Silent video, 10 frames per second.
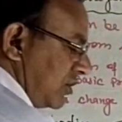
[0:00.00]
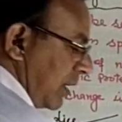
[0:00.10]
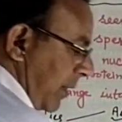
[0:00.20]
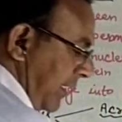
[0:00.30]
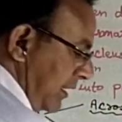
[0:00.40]

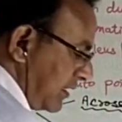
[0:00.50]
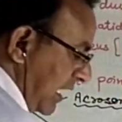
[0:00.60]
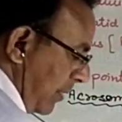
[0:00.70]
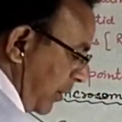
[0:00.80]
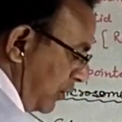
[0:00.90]
germinal
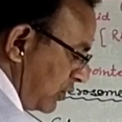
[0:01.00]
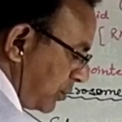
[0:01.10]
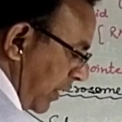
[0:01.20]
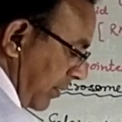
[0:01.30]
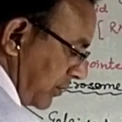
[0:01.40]
cell
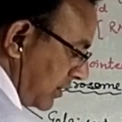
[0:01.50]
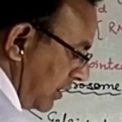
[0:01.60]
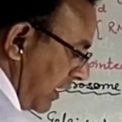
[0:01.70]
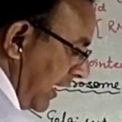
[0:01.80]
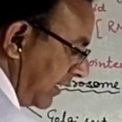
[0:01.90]
produce sperms,
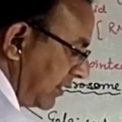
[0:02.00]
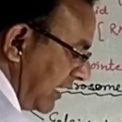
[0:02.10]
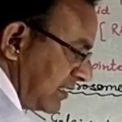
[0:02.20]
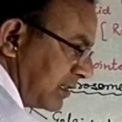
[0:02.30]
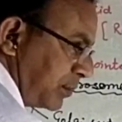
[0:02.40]
and
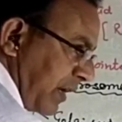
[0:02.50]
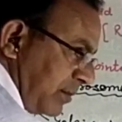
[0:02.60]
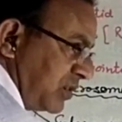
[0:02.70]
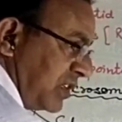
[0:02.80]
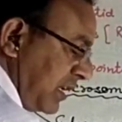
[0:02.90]
these
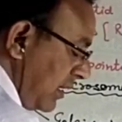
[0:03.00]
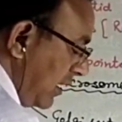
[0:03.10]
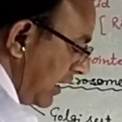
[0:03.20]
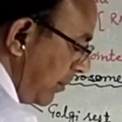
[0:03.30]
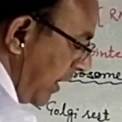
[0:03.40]
sperms
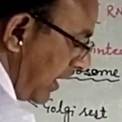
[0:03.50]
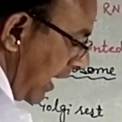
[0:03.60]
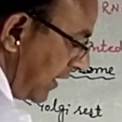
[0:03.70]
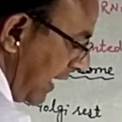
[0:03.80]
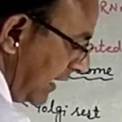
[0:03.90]

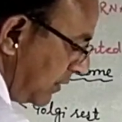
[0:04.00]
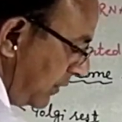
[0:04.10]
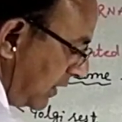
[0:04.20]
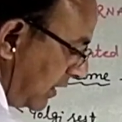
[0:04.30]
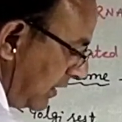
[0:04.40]
remain
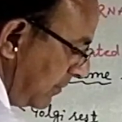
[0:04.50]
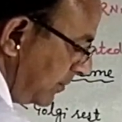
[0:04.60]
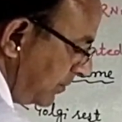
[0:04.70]
attached with the